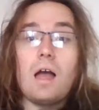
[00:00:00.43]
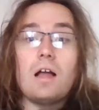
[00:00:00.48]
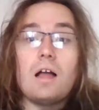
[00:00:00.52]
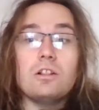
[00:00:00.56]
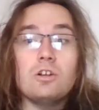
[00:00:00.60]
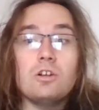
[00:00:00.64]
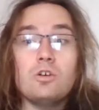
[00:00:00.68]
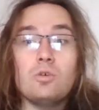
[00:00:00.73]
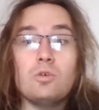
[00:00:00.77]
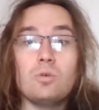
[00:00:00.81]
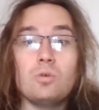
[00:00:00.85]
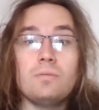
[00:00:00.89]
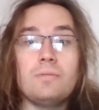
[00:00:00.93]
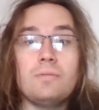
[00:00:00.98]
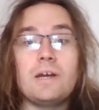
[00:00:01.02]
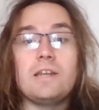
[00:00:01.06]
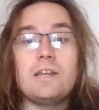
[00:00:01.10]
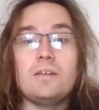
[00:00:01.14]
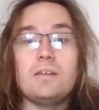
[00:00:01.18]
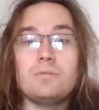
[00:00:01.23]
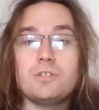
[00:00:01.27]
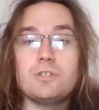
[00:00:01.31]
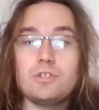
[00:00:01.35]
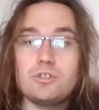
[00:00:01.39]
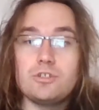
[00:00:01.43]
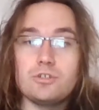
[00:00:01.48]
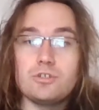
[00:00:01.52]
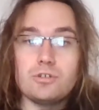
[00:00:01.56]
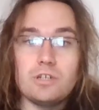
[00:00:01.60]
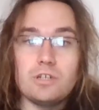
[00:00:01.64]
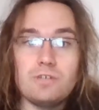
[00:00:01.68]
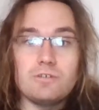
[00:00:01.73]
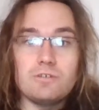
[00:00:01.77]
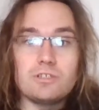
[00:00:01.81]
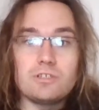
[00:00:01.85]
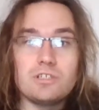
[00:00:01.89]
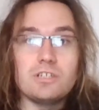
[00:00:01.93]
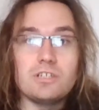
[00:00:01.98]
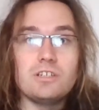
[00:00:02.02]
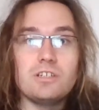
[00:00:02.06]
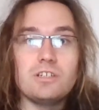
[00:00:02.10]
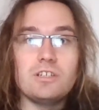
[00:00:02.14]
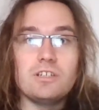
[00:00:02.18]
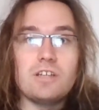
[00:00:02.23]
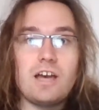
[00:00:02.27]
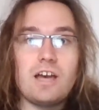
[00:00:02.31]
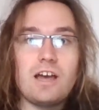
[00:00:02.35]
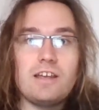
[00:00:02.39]
Hello, my name is Stuart Everson,
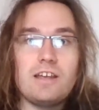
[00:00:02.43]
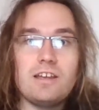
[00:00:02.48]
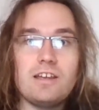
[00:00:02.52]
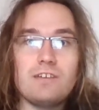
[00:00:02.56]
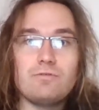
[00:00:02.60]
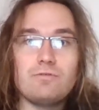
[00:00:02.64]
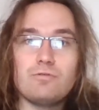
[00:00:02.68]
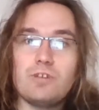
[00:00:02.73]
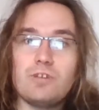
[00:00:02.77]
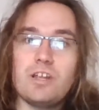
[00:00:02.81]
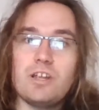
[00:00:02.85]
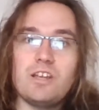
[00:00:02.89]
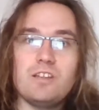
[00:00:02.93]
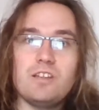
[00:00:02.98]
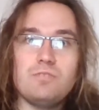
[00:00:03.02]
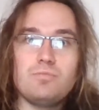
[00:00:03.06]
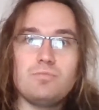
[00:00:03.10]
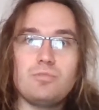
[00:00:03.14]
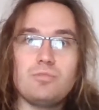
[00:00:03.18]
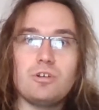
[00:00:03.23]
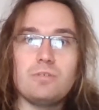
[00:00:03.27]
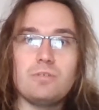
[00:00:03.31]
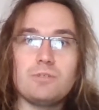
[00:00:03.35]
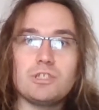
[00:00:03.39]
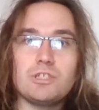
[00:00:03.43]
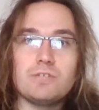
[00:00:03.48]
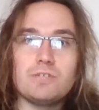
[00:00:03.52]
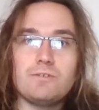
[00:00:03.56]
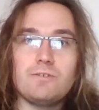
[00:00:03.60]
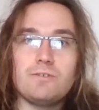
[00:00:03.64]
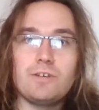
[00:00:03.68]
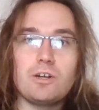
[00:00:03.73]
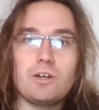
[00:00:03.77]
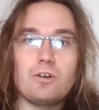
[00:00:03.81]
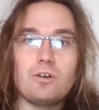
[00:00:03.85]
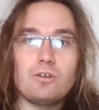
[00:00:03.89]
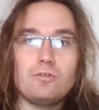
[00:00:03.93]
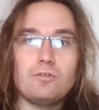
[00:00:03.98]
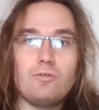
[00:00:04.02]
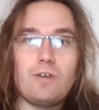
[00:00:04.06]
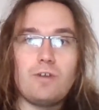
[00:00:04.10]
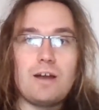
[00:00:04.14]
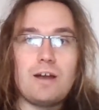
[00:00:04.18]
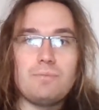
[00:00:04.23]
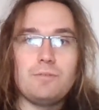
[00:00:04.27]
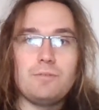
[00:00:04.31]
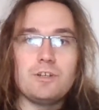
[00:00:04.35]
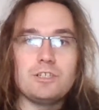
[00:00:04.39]
and I have written pretty much everything on
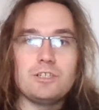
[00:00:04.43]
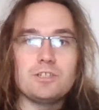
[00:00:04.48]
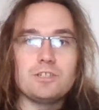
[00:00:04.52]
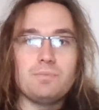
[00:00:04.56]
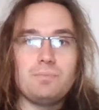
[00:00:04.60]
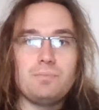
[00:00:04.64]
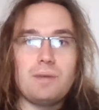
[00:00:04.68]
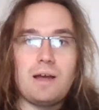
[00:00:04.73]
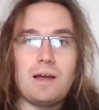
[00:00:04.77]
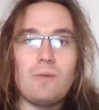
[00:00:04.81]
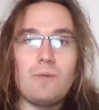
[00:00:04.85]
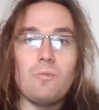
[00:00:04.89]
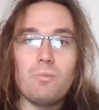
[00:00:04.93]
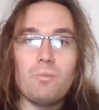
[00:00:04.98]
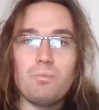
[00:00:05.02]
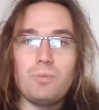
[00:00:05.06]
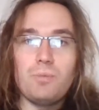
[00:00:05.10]
Rambling About.